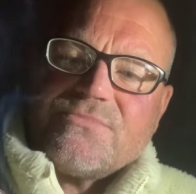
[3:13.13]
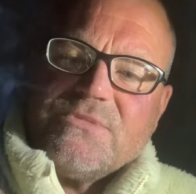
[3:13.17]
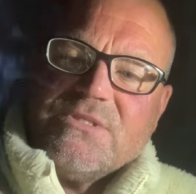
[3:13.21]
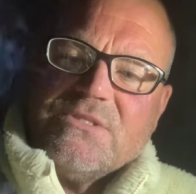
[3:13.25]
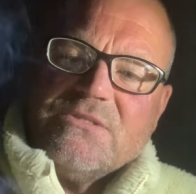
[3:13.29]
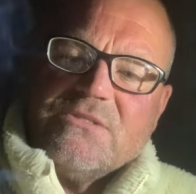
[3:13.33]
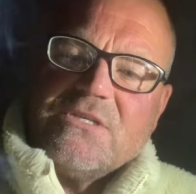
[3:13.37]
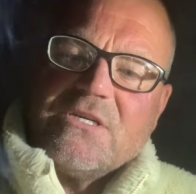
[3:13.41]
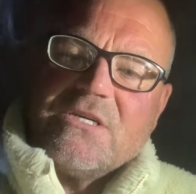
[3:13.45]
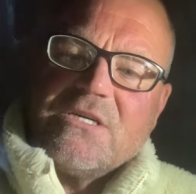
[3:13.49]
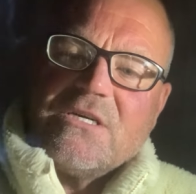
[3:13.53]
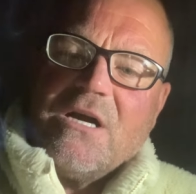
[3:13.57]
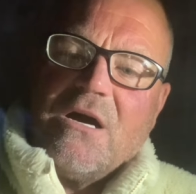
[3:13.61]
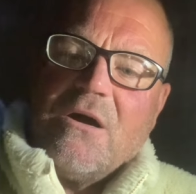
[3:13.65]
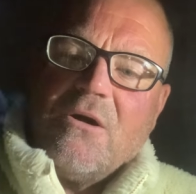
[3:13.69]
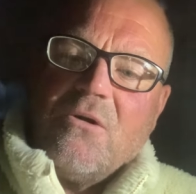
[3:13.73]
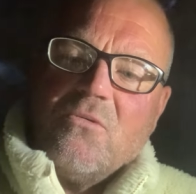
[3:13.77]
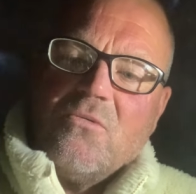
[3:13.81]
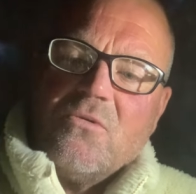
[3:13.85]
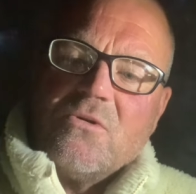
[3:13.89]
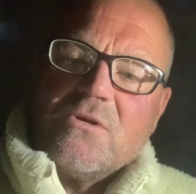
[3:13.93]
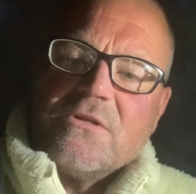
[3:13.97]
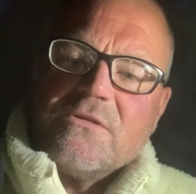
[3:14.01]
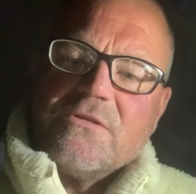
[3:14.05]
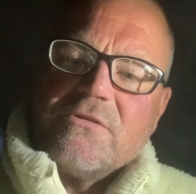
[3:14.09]
The
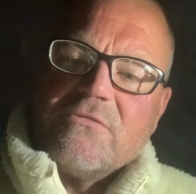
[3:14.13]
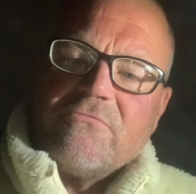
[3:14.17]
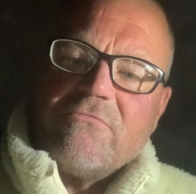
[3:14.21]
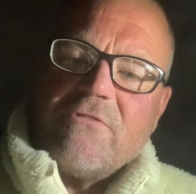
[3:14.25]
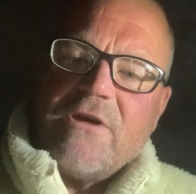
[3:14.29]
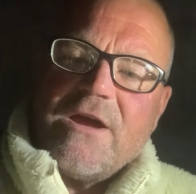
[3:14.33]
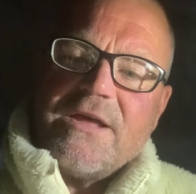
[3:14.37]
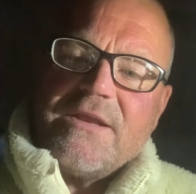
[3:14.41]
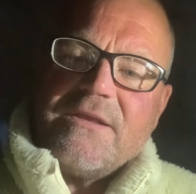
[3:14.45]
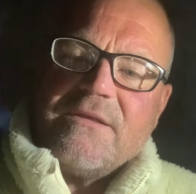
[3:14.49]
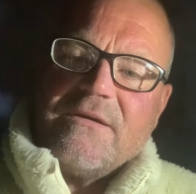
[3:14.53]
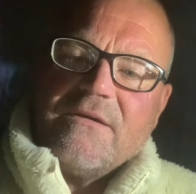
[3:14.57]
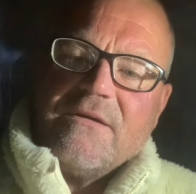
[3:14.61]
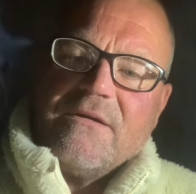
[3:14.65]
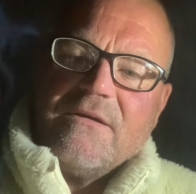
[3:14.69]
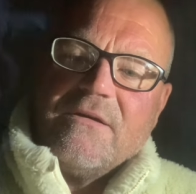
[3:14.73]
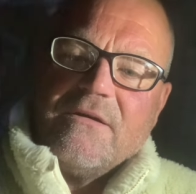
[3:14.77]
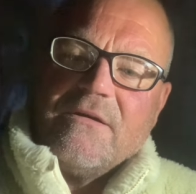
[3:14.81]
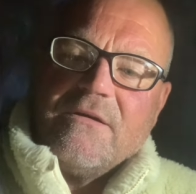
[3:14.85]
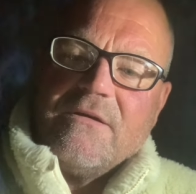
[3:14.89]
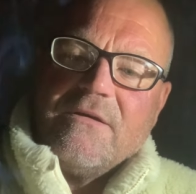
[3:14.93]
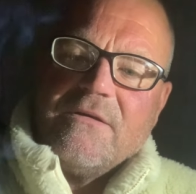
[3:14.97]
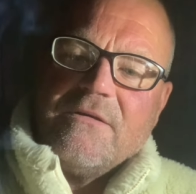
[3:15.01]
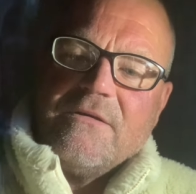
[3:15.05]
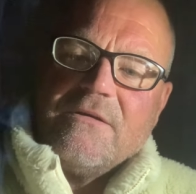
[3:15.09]
gold and the red.
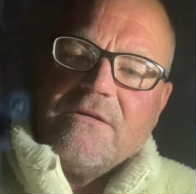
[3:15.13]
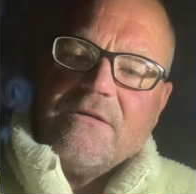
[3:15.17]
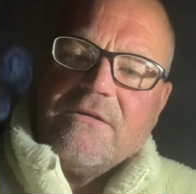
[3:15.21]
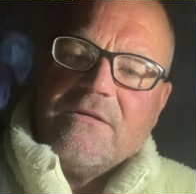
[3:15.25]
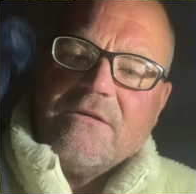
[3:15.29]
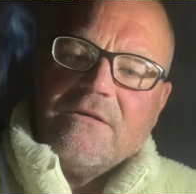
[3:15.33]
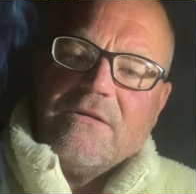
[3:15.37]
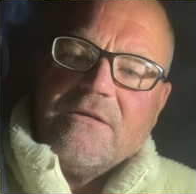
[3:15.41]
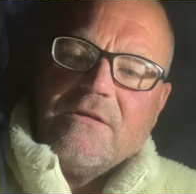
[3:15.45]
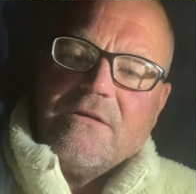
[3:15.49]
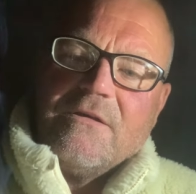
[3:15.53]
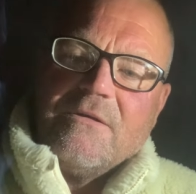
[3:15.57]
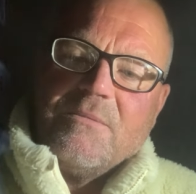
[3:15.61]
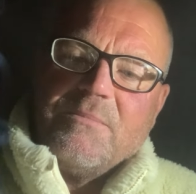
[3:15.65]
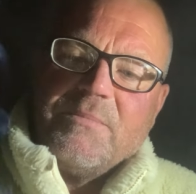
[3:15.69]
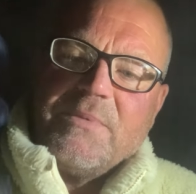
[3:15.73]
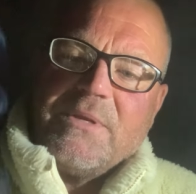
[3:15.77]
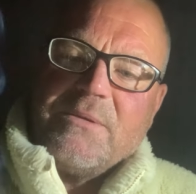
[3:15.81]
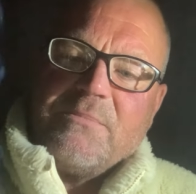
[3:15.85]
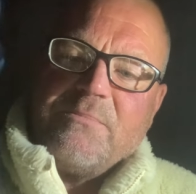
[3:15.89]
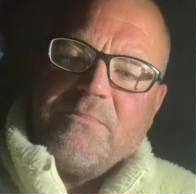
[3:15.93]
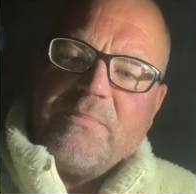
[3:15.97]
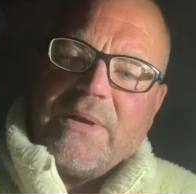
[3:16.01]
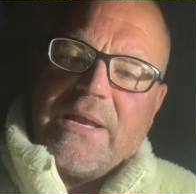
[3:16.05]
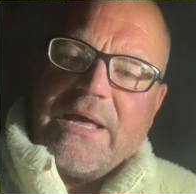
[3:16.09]
Bit
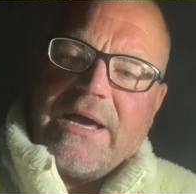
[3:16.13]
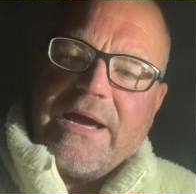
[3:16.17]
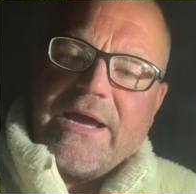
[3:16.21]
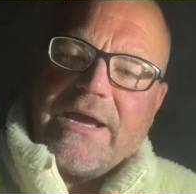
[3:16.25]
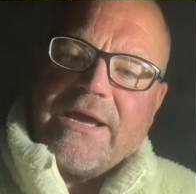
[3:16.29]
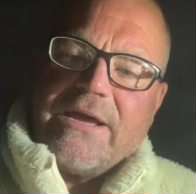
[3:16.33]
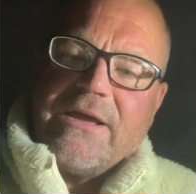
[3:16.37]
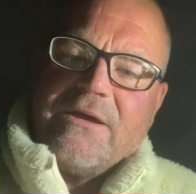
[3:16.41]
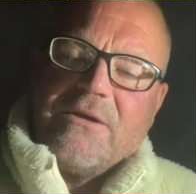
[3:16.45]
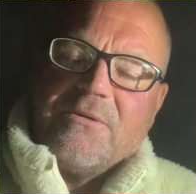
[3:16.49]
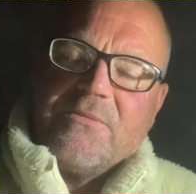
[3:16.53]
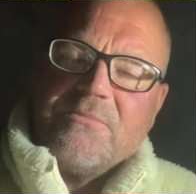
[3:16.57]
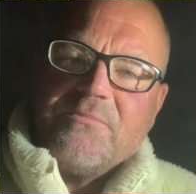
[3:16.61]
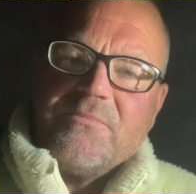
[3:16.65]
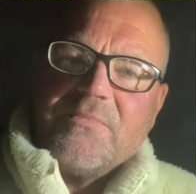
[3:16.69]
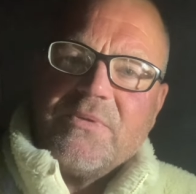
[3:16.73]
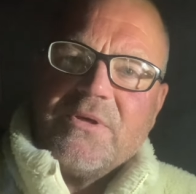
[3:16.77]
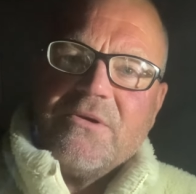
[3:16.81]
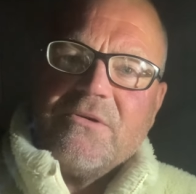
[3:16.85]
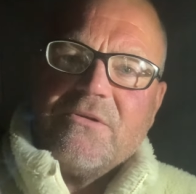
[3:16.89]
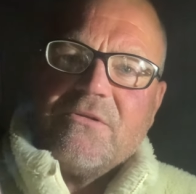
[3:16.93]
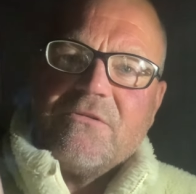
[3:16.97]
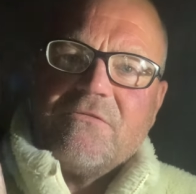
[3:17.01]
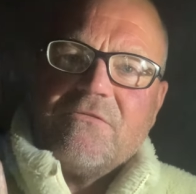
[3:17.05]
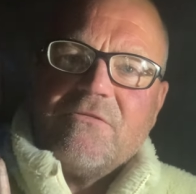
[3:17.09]
of black.
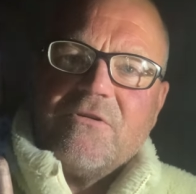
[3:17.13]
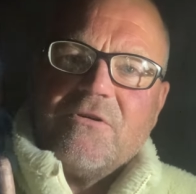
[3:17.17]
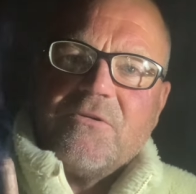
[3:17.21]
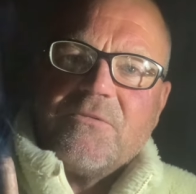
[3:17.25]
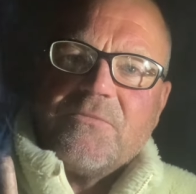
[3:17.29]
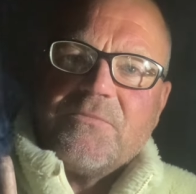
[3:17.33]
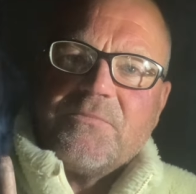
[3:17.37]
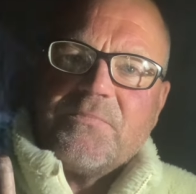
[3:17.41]
Beautiful.